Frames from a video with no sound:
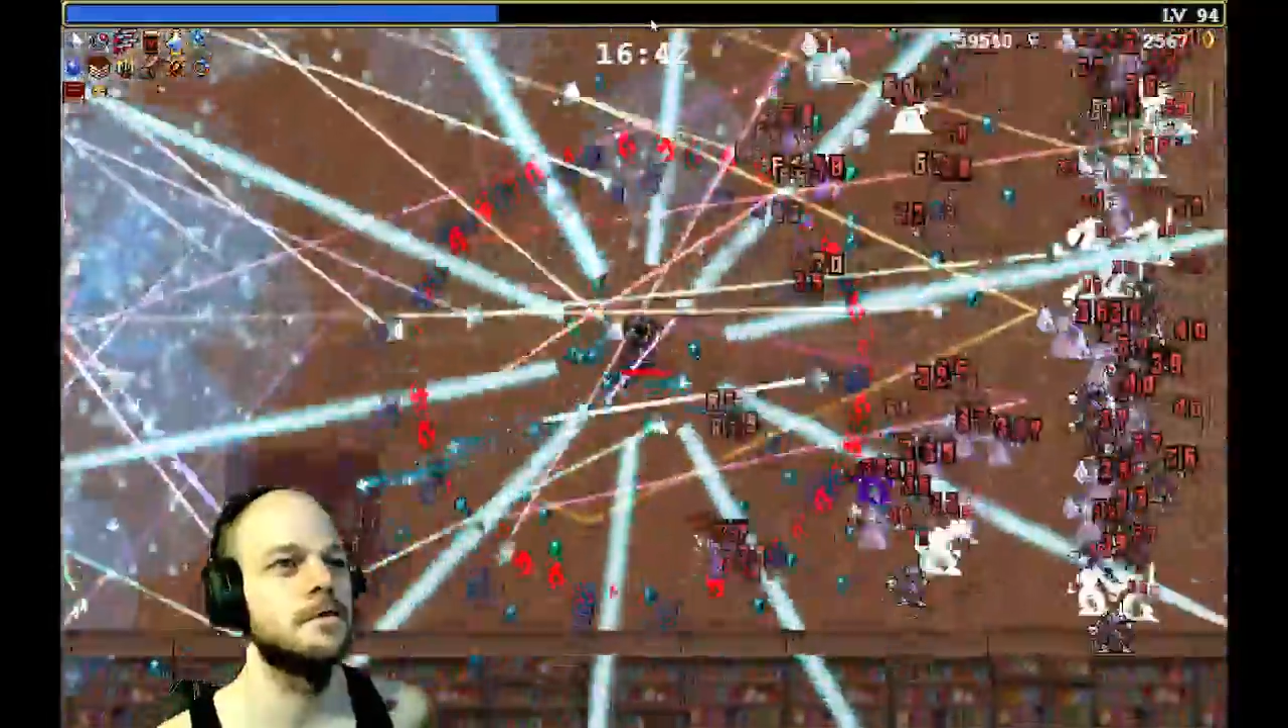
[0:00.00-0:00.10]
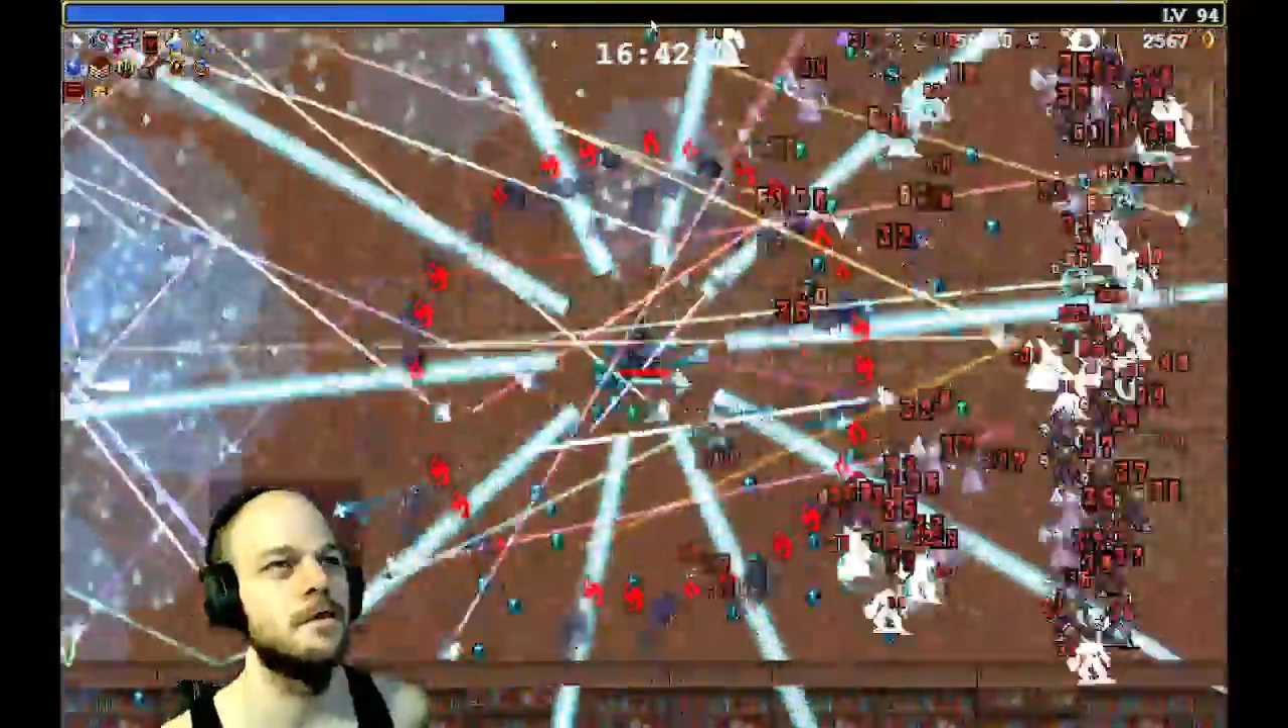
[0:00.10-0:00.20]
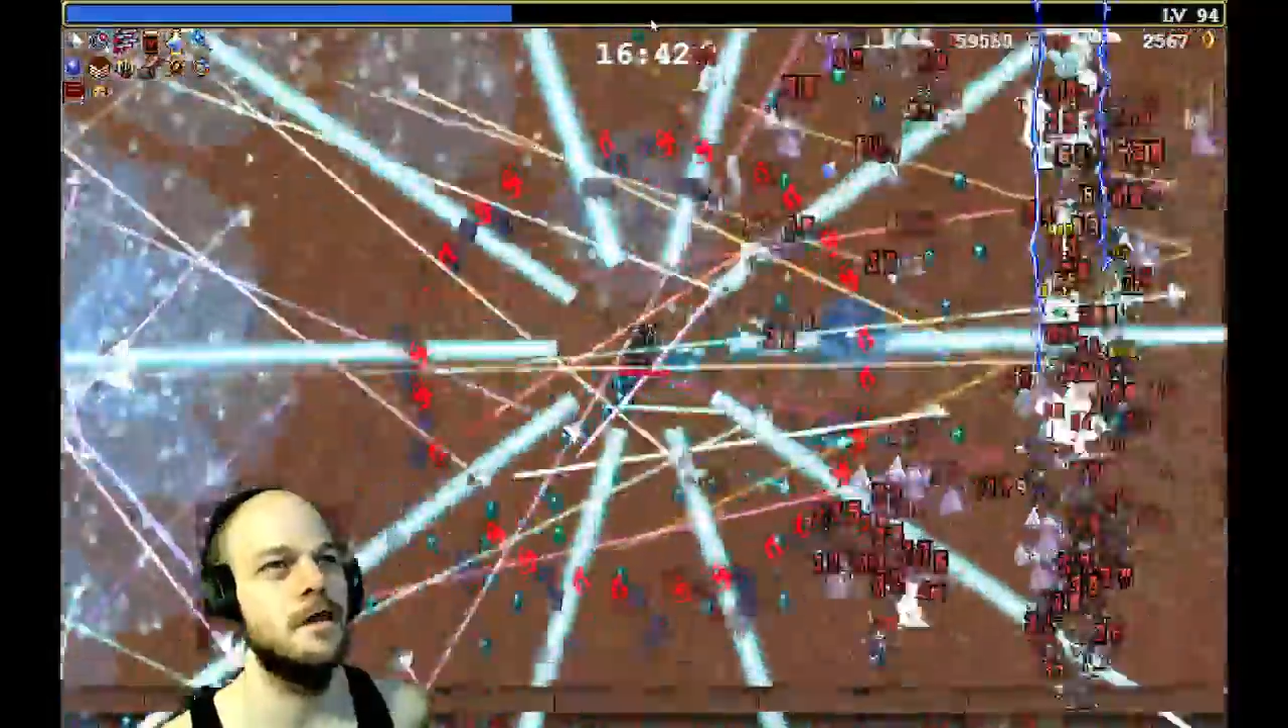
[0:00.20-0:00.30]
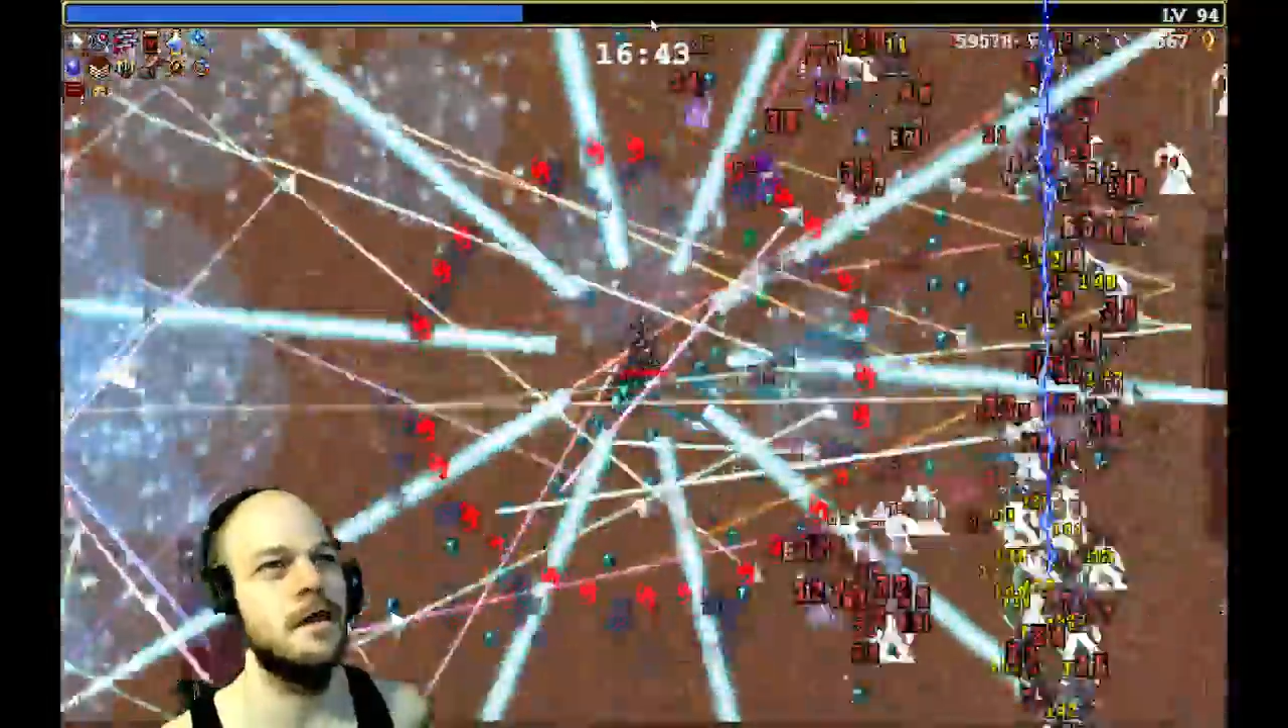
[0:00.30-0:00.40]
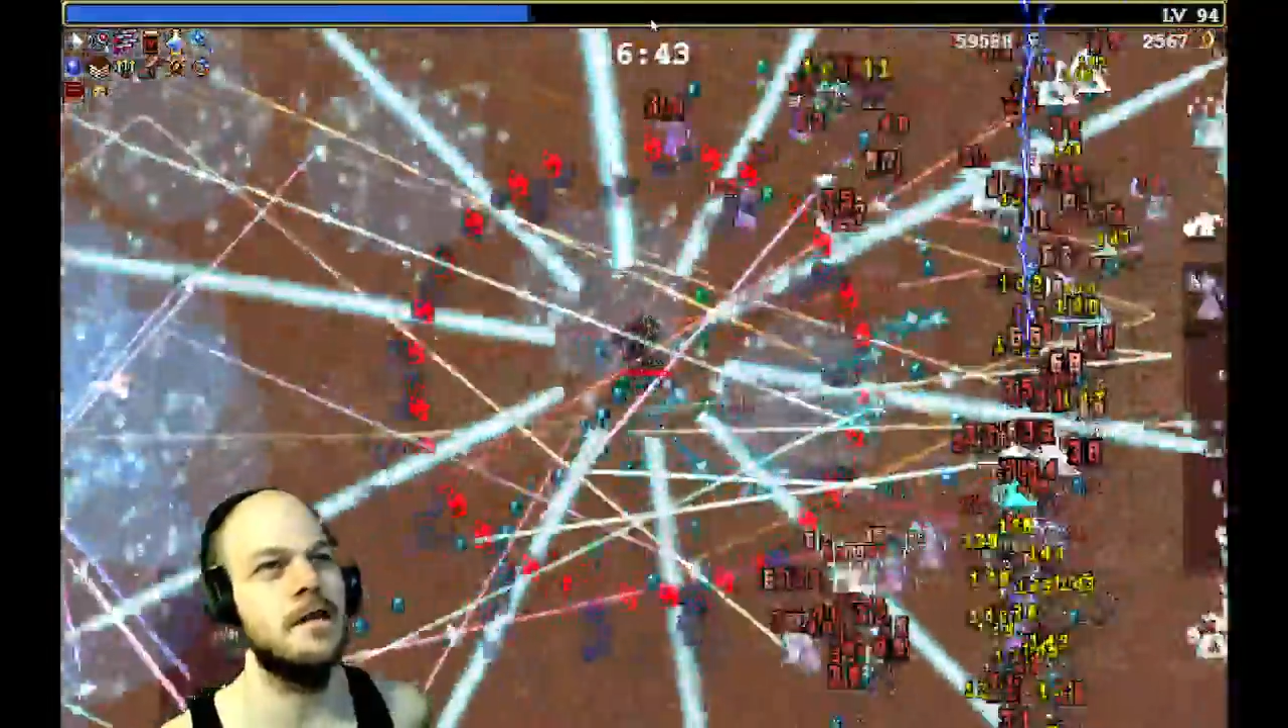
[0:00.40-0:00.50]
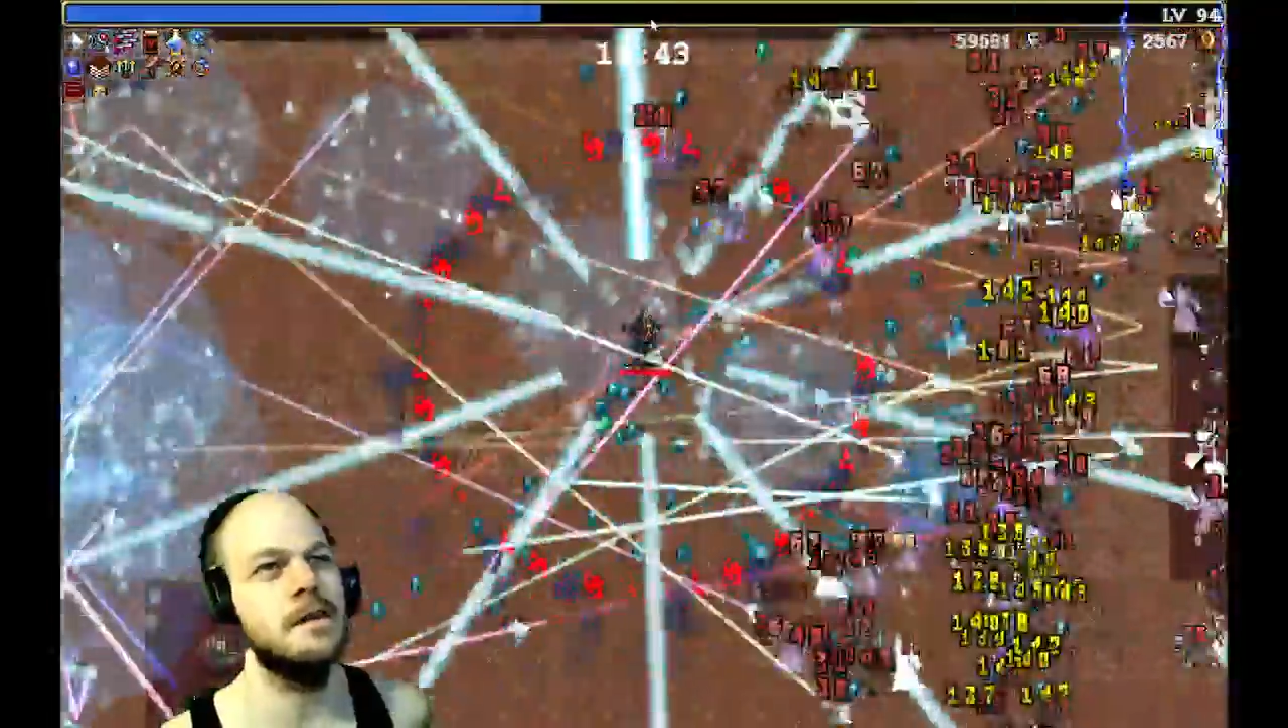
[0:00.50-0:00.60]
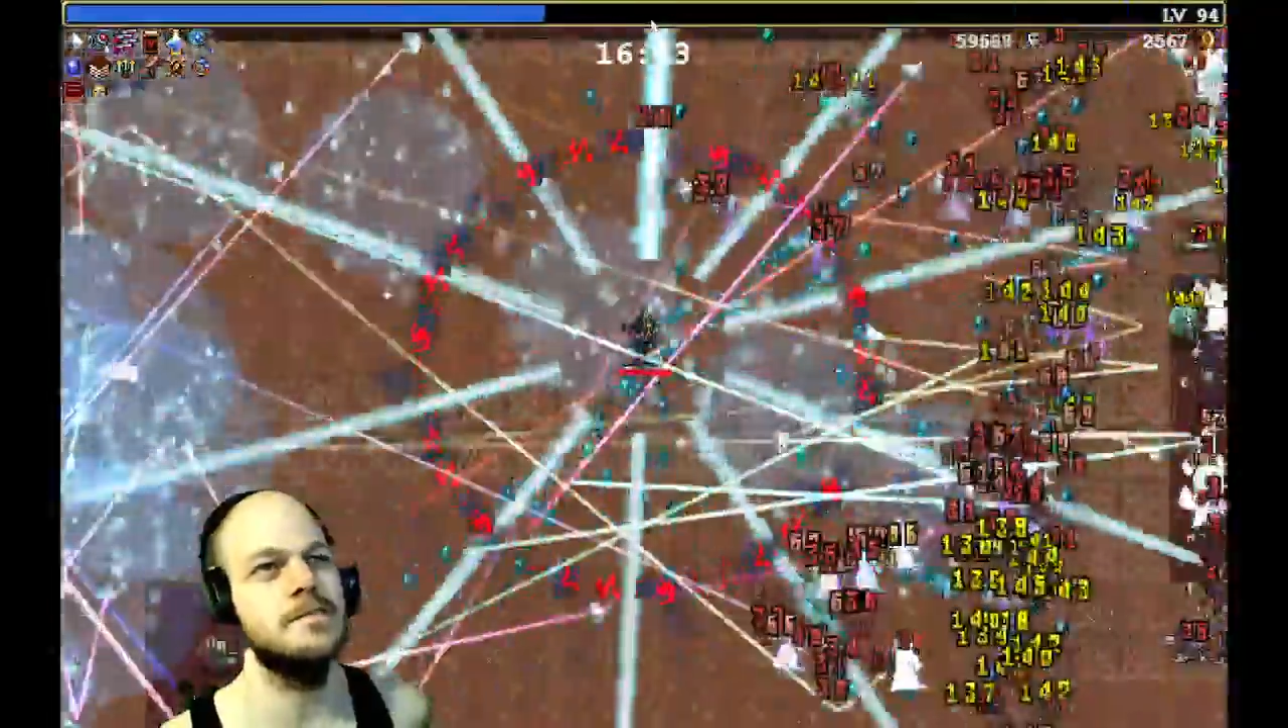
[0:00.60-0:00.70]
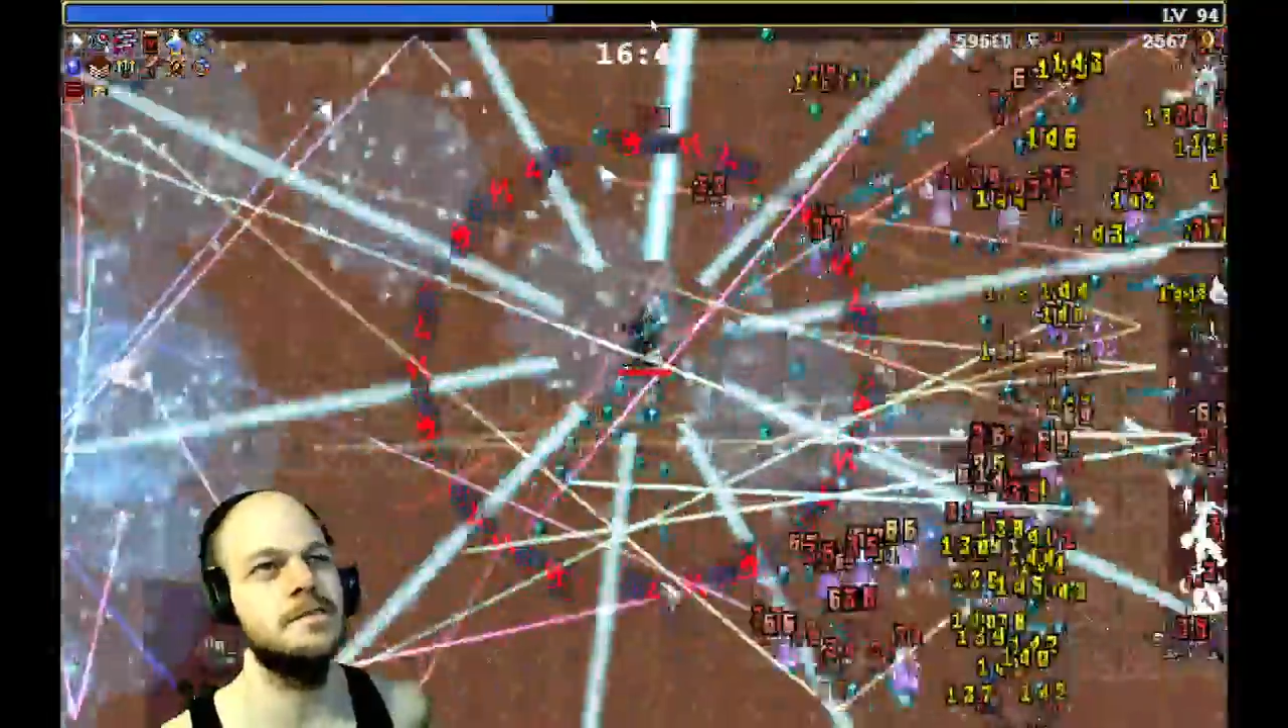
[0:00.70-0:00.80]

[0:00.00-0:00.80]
I guess I